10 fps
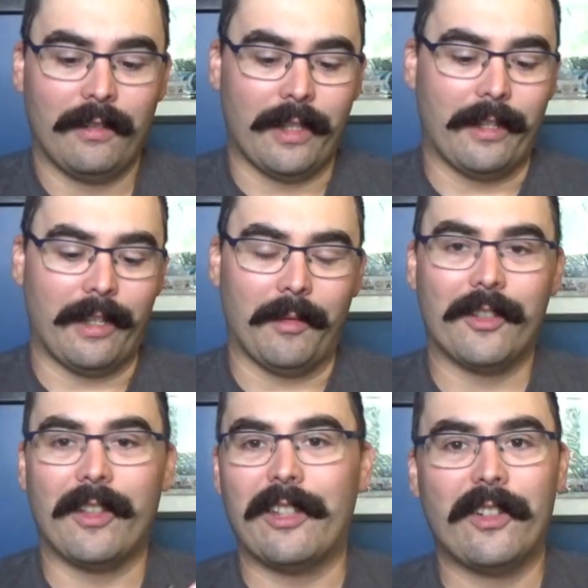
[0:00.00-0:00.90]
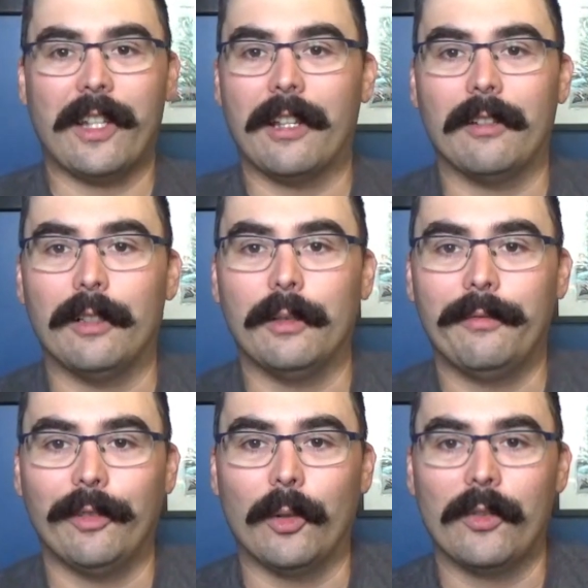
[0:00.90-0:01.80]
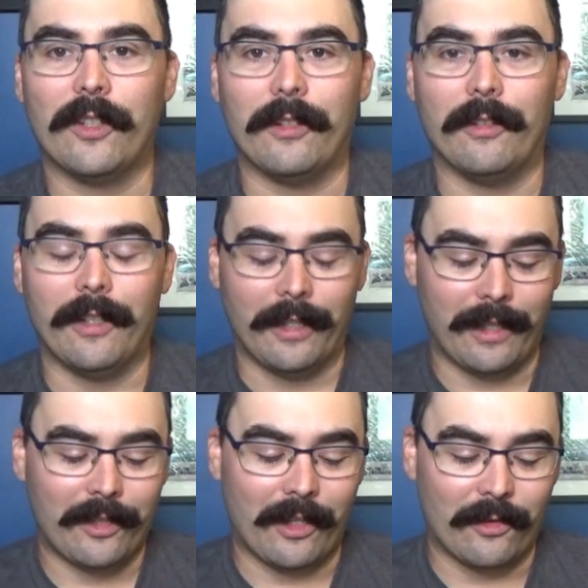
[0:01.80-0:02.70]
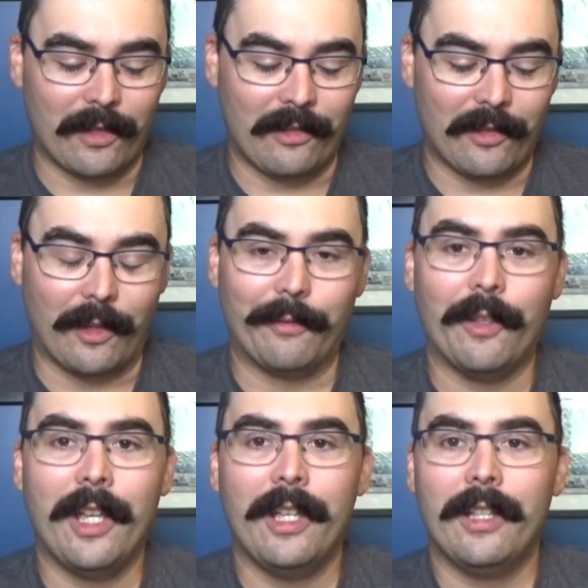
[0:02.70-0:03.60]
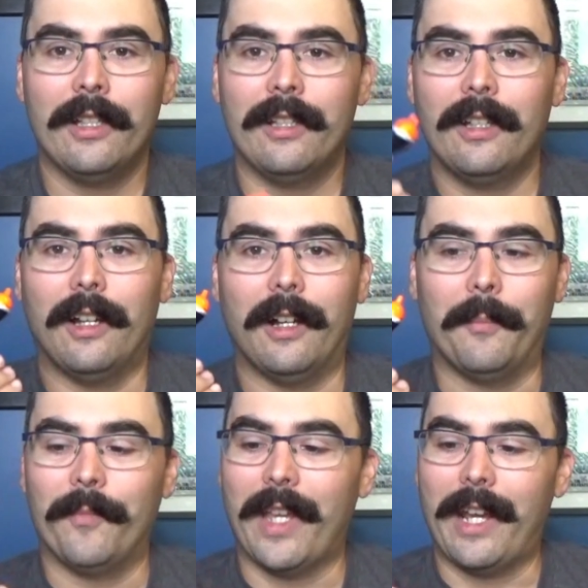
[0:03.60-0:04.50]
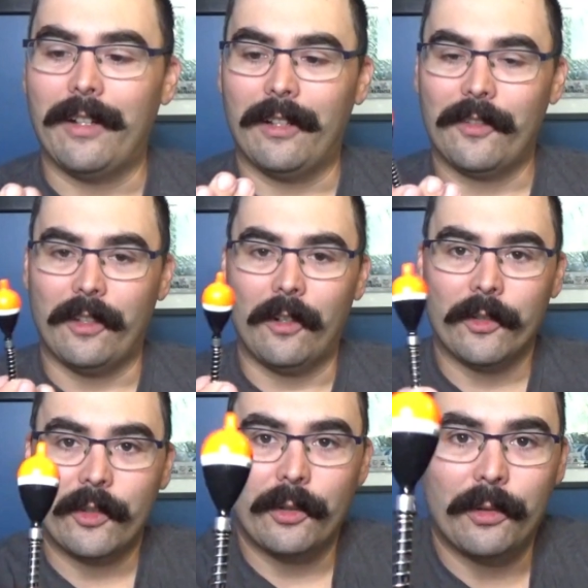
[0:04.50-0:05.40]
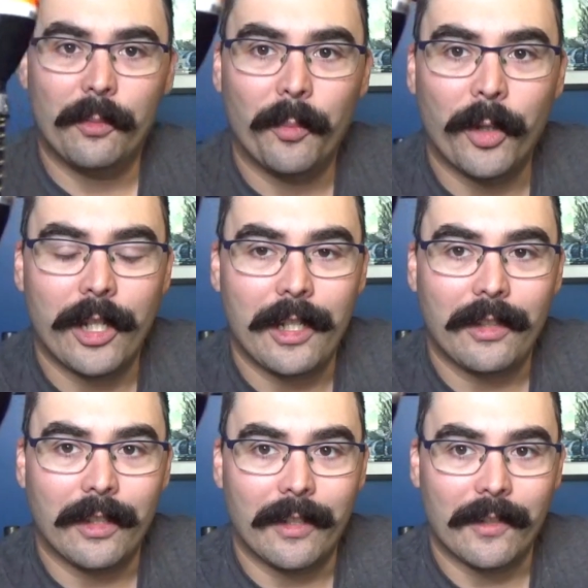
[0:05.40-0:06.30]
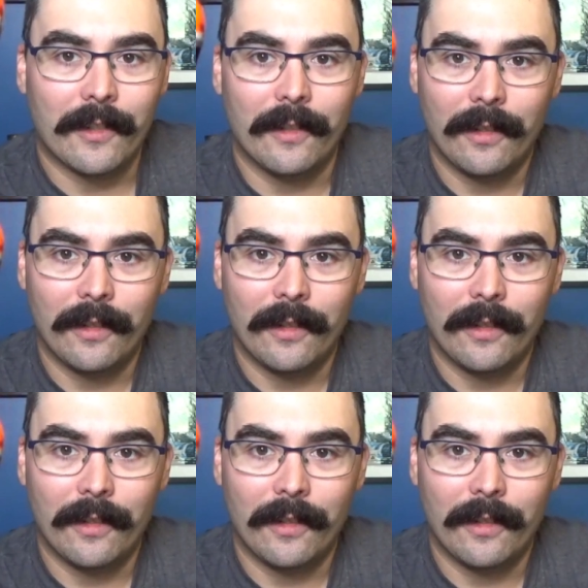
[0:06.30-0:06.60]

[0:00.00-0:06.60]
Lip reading: It's nice to get little floats and accessories and stuff. And it's also pretty neat that it's